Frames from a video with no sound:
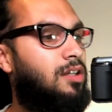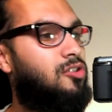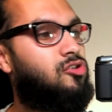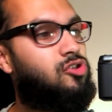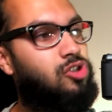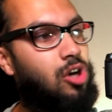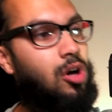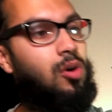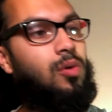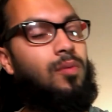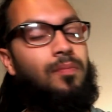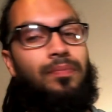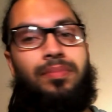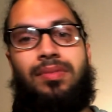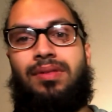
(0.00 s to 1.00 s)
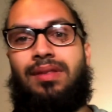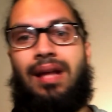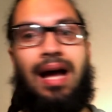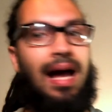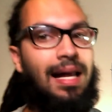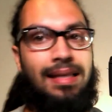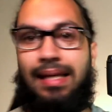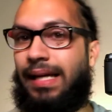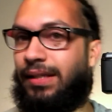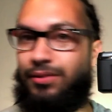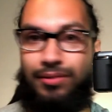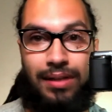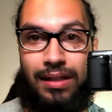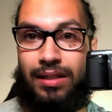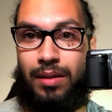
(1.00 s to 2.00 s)
So I can't
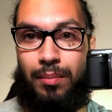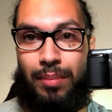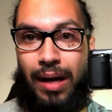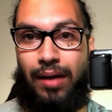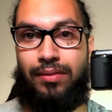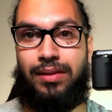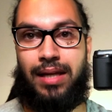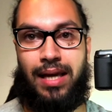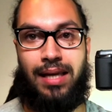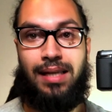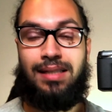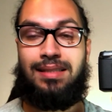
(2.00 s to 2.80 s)
do nothing about that,